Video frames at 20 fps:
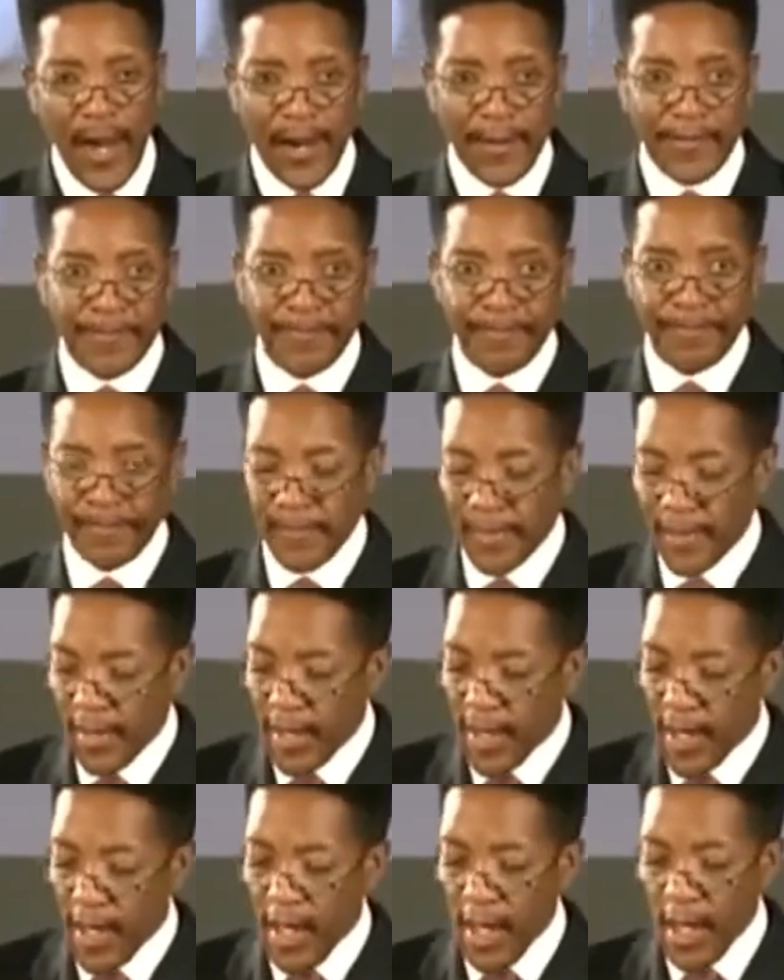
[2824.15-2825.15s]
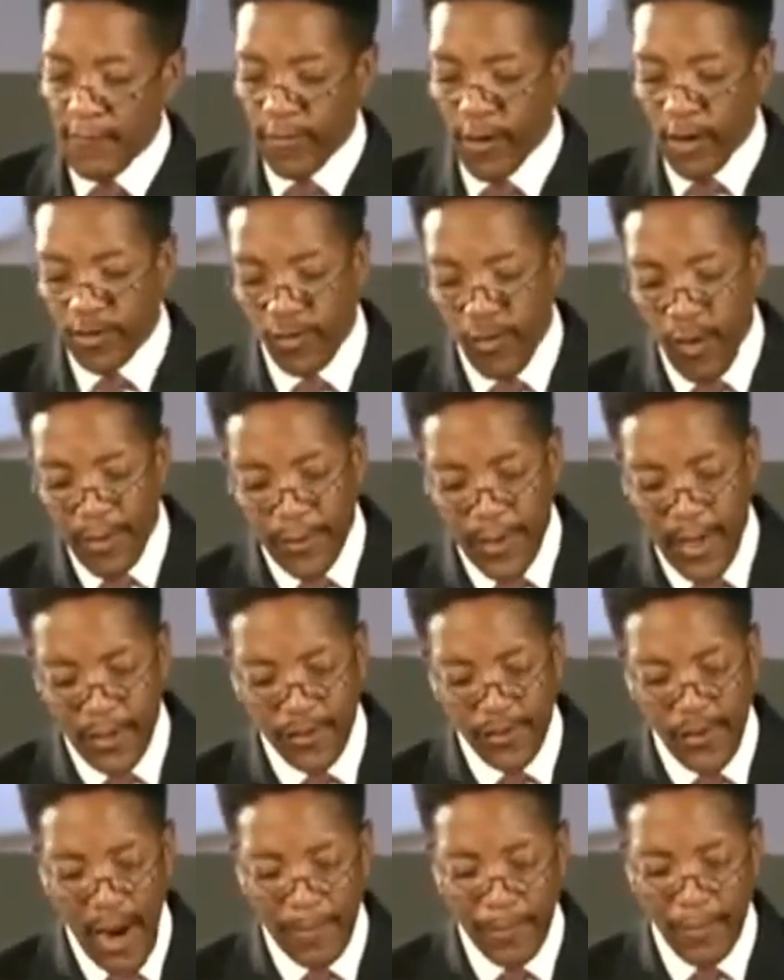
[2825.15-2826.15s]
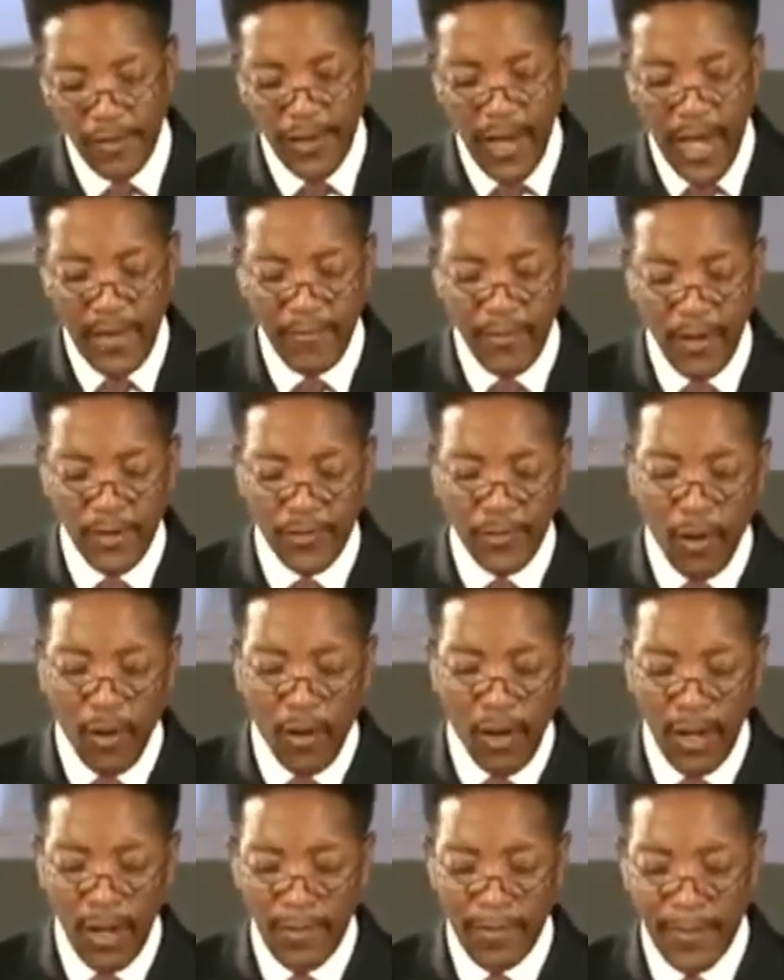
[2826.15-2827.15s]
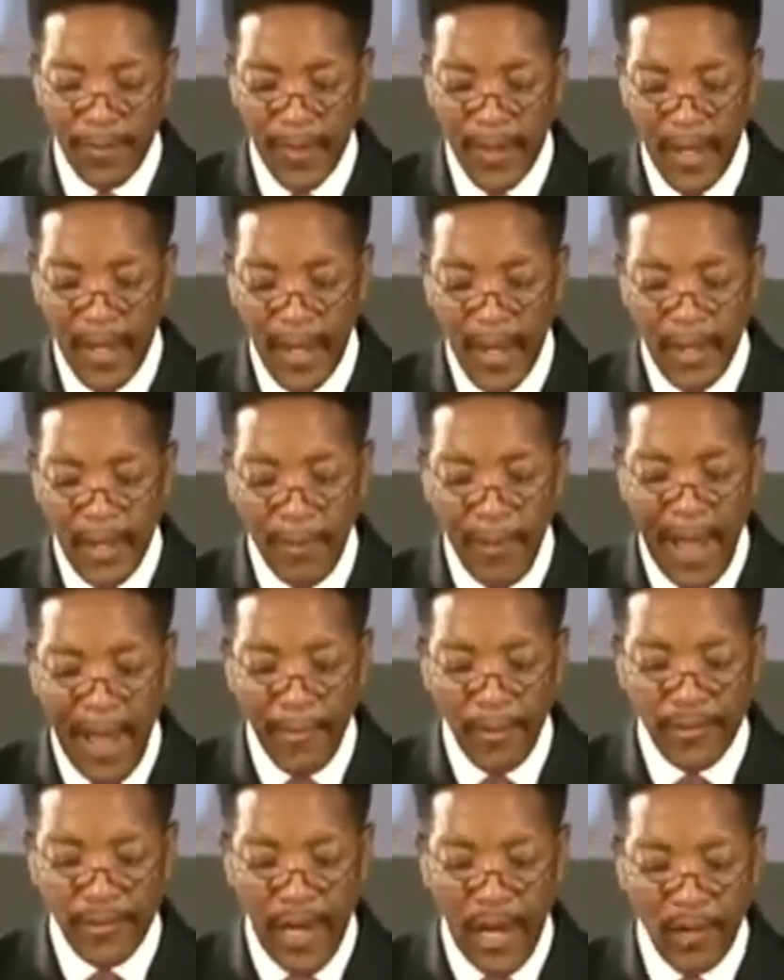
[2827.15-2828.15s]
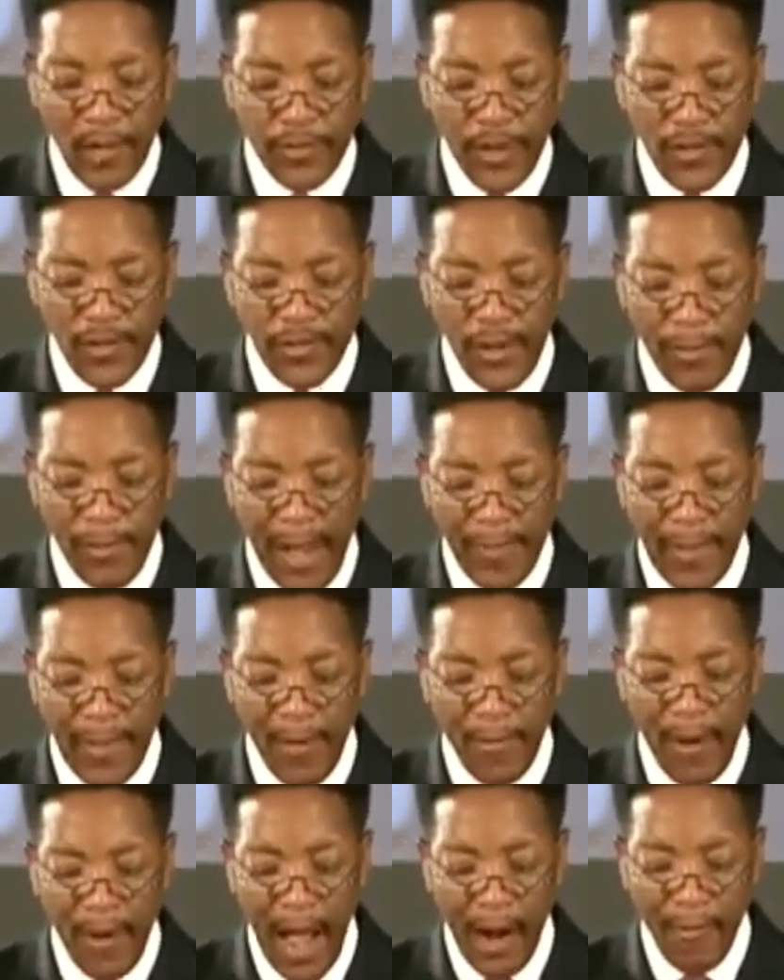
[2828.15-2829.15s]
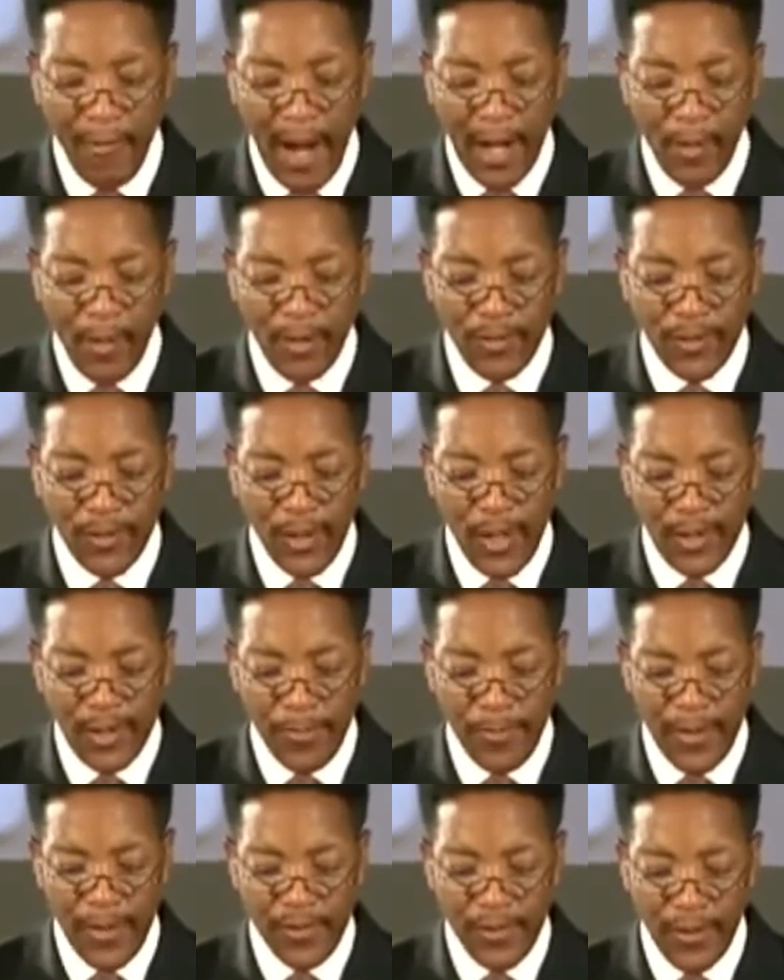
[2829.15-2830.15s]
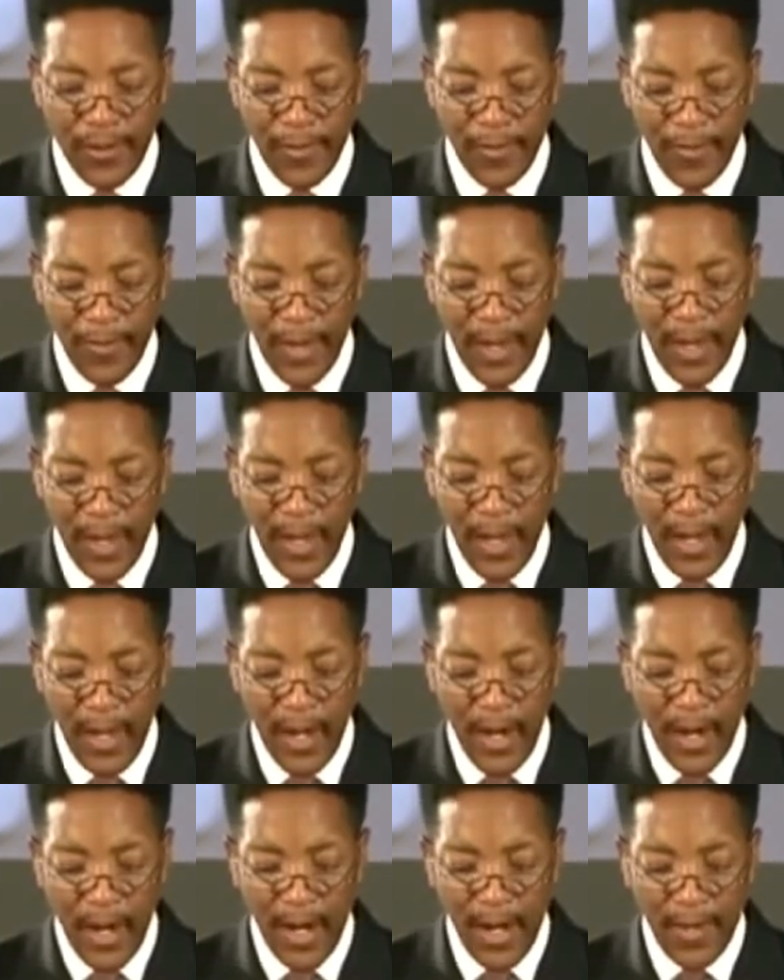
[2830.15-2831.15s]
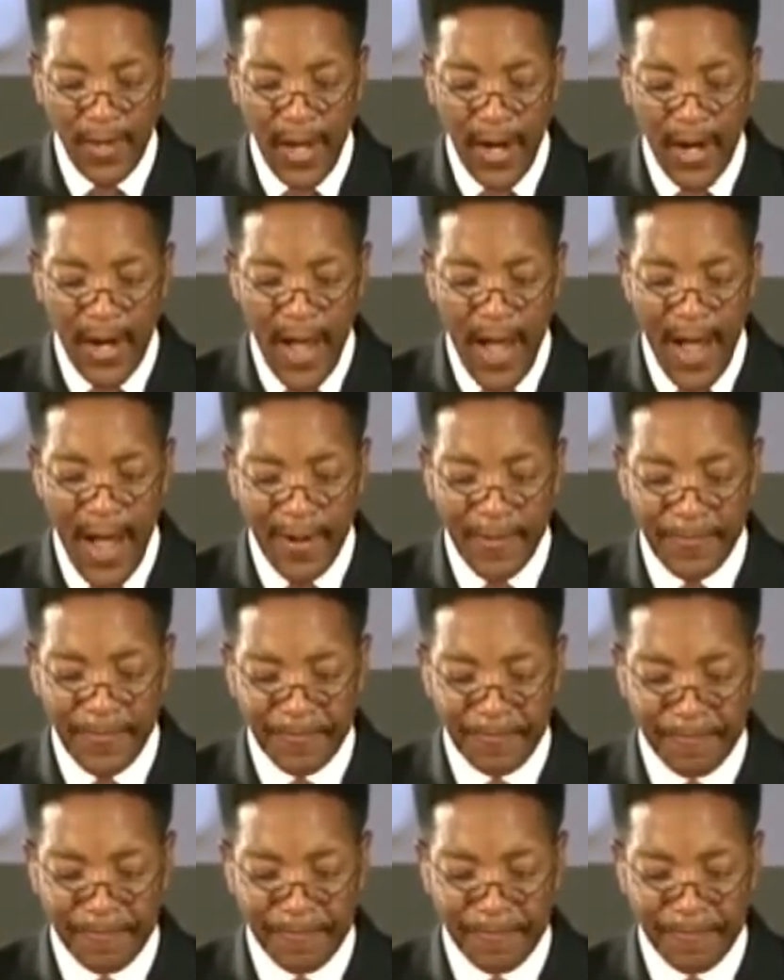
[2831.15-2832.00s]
there? In 1 Corinthians chapter 10, verse 4, the Bible tells us about that rock right quick so you can get the picture. Are you there now?